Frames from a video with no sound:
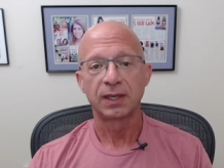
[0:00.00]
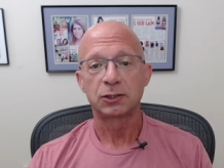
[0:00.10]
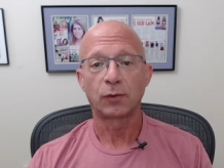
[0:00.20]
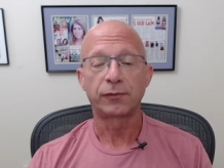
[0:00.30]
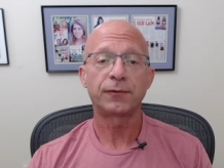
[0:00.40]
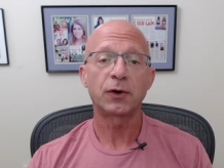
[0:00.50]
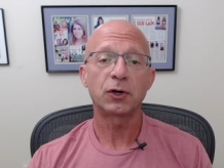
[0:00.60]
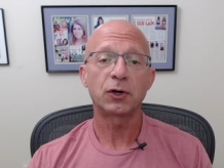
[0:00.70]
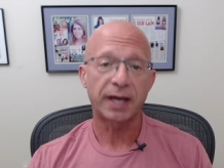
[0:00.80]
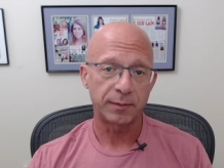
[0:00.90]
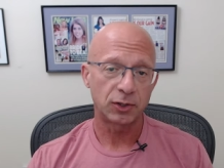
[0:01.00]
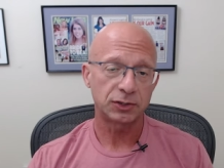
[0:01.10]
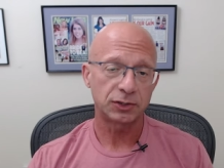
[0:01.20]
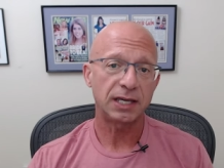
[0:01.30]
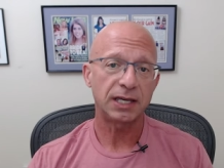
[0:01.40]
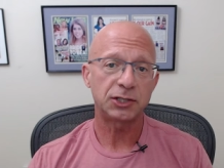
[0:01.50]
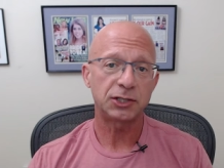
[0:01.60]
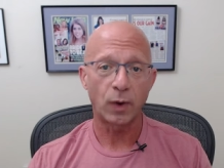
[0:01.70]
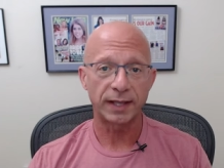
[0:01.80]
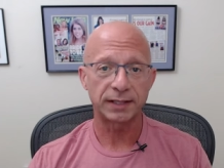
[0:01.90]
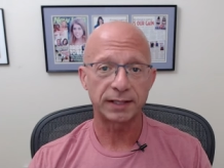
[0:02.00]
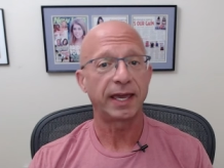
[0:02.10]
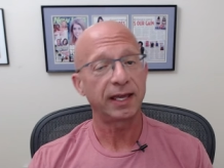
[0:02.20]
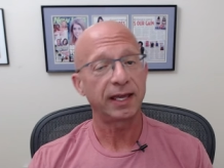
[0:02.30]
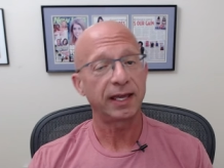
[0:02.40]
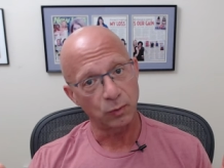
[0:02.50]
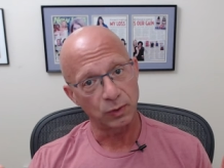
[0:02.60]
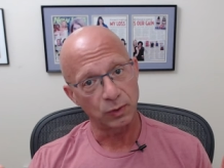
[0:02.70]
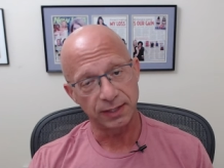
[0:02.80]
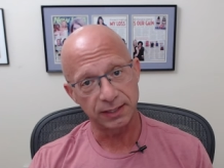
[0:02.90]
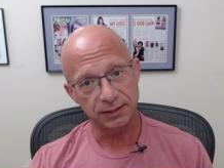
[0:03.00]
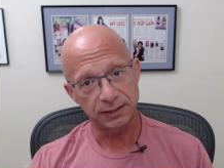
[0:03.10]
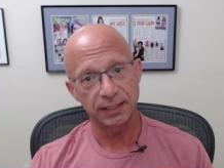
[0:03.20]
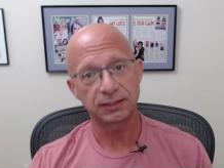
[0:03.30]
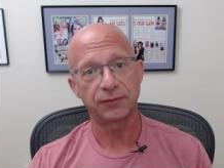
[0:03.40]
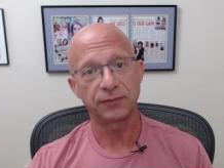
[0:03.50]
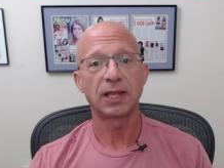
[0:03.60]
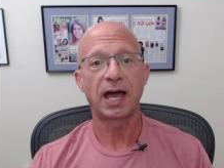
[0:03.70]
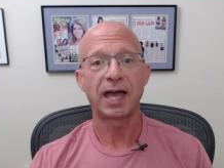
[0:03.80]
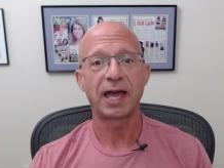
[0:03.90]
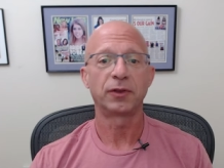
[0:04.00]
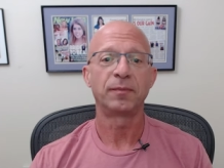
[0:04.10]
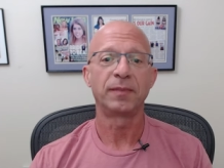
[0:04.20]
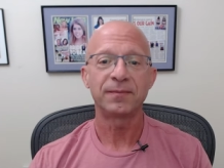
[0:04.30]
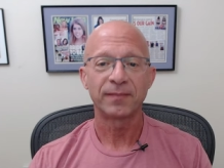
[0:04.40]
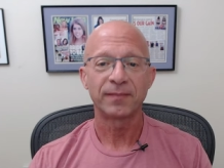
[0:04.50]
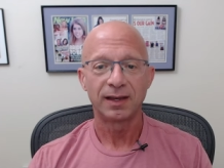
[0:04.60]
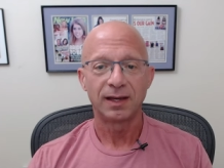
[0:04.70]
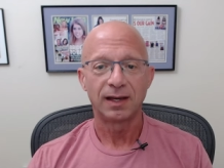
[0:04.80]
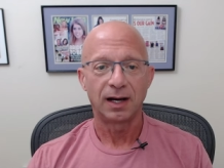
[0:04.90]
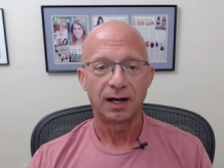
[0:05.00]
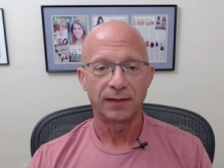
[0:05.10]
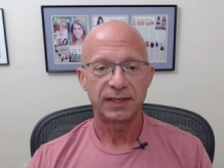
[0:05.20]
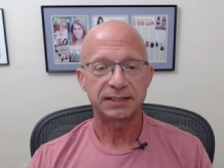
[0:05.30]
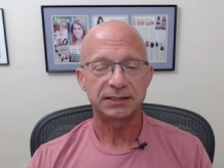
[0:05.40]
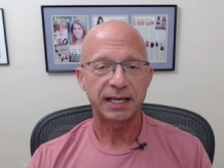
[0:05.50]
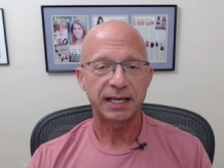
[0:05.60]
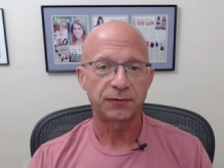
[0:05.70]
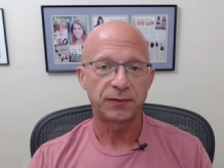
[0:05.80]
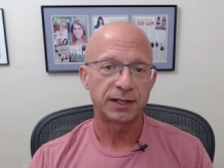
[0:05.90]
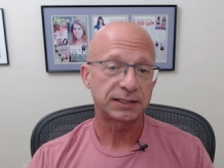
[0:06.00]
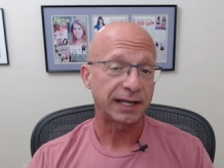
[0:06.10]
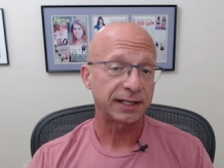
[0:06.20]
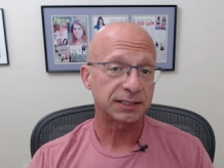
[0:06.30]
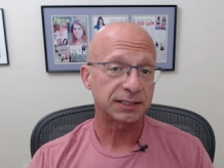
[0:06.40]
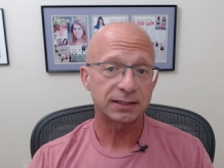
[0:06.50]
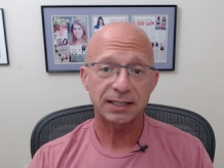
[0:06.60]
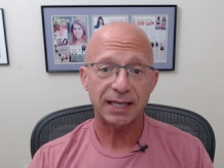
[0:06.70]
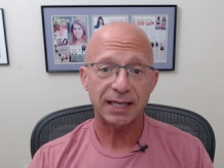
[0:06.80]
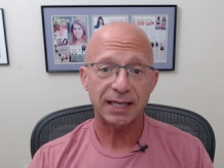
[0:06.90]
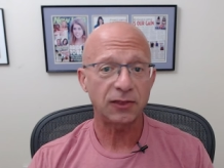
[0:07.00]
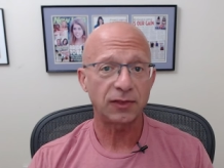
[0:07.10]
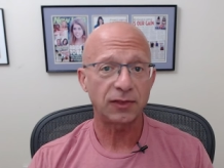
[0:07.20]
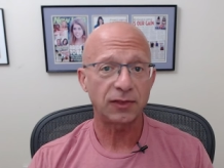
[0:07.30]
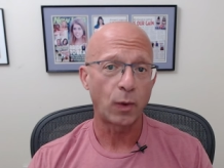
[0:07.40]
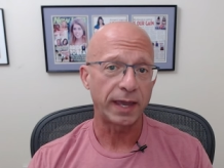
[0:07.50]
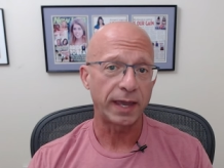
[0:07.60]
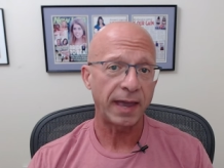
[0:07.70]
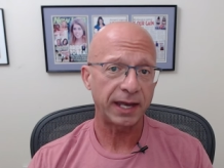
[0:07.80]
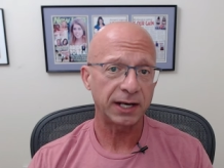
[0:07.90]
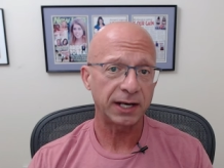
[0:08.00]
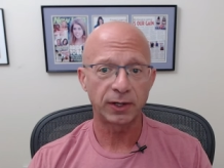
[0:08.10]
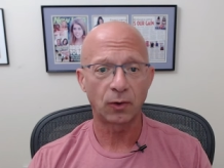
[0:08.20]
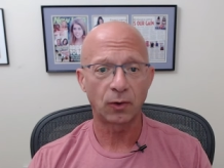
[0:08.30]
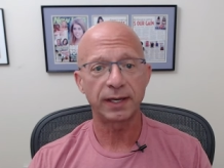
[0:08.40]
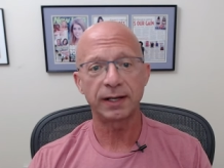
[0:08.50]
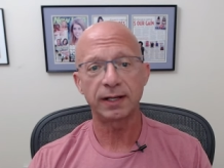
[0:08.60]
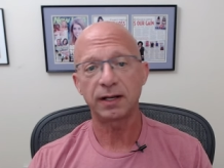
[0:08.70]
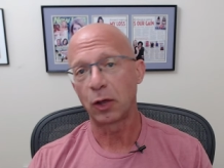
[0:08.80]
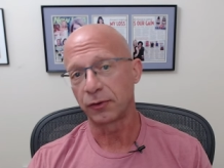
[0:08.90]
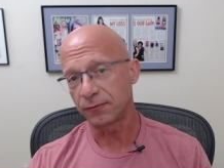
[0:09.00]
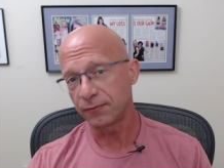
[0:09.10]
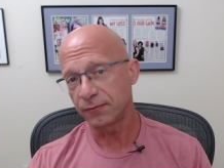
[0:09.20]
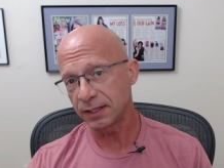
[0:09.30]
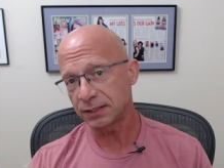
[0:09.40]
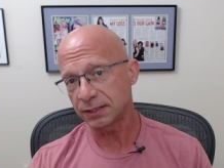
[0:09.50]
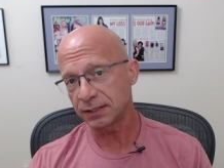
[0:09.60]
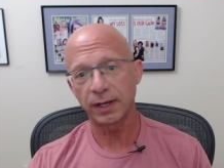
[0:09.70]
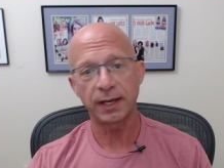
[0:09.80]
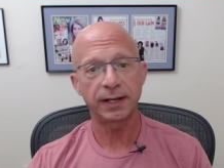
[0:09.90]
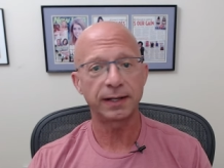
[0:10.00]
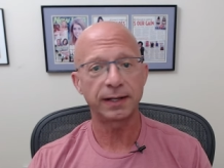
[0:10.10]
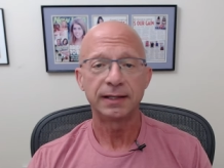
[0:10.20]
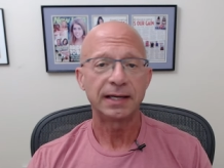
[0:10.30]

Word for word: So for first timers, each Wednesday, which this is if you're live with me, on um, these states of fitness, I discuss anything weight management oriented, health or fitness oriented,